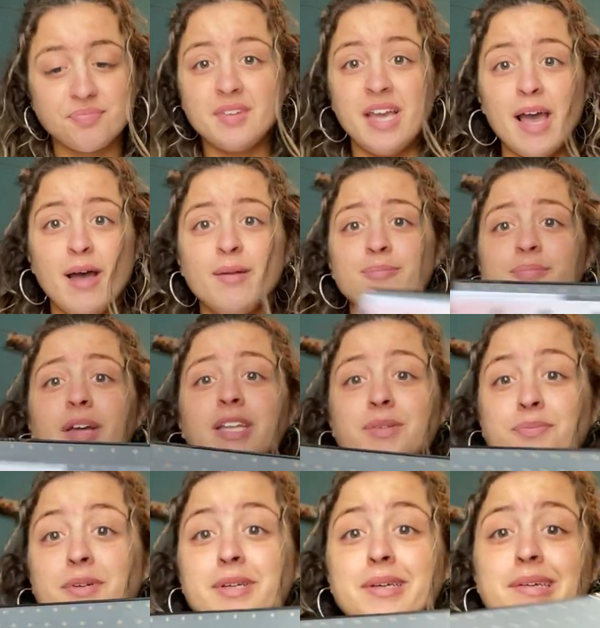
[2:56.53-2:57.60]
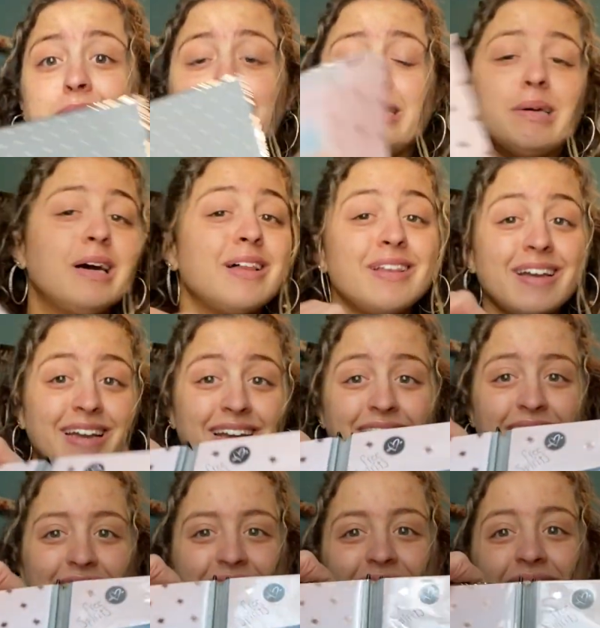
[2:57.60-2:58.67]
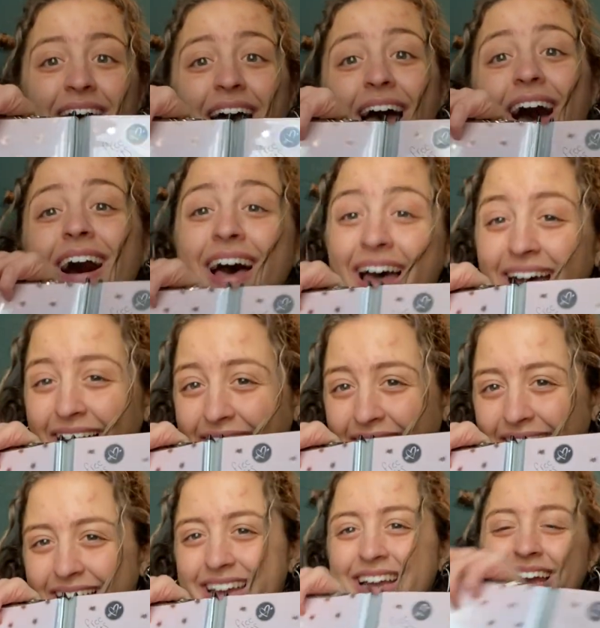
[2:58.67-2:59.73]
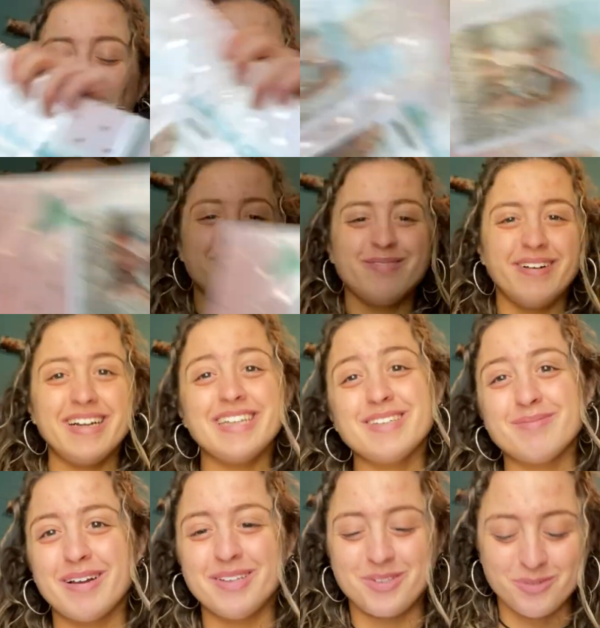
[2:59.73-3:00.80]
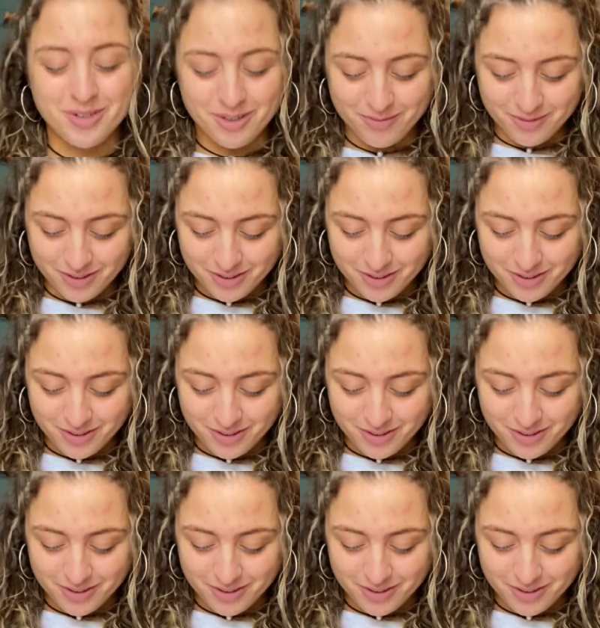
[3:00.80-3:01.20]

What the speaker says: yeah, it's really cute. Look at it. Ah! And I'm gonna bring it to my dorm